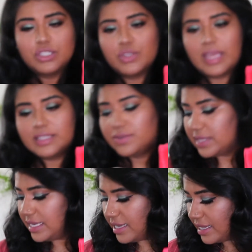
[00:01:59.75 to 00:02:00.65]
So that's
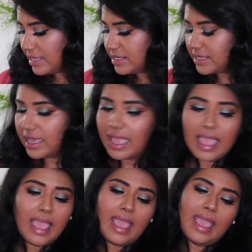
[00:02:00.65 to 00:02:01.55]
really nice.
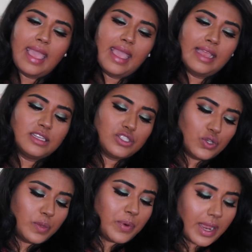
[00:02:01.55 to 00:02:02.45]
And
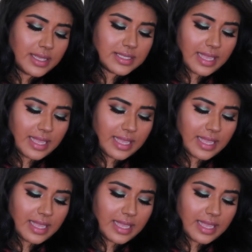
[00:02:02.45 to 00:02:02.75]
so the products